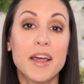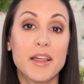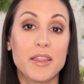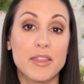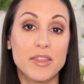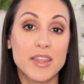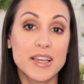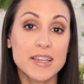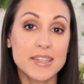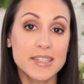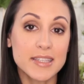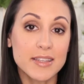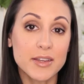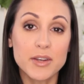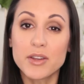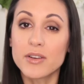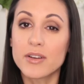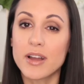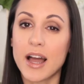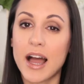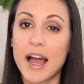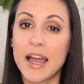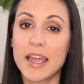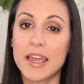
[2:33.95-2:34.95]
This little
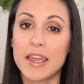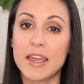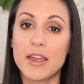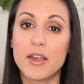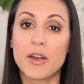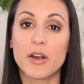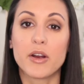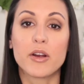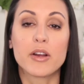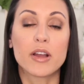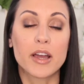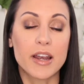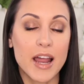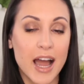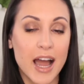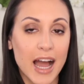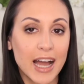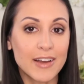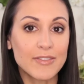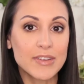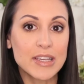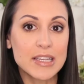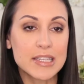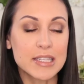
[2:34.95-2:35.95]
guy here can
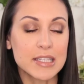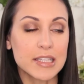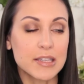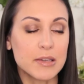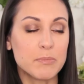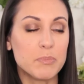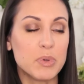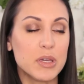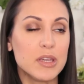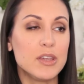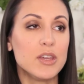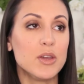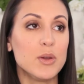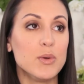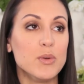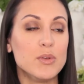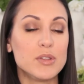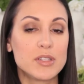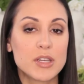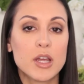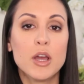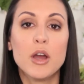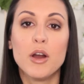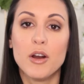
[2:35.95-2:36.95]
obviously be
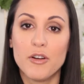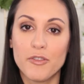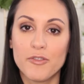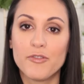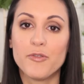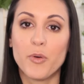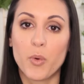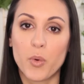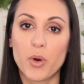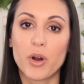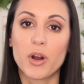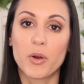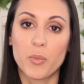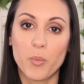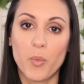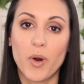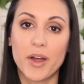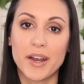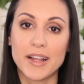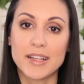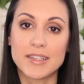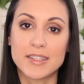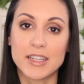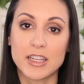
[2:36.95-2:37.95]
used for
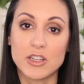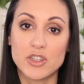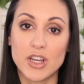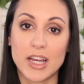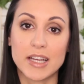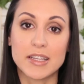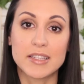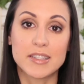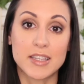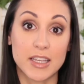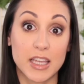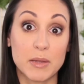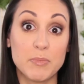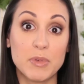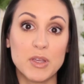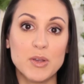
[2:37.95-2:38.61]
what it suggests. It can be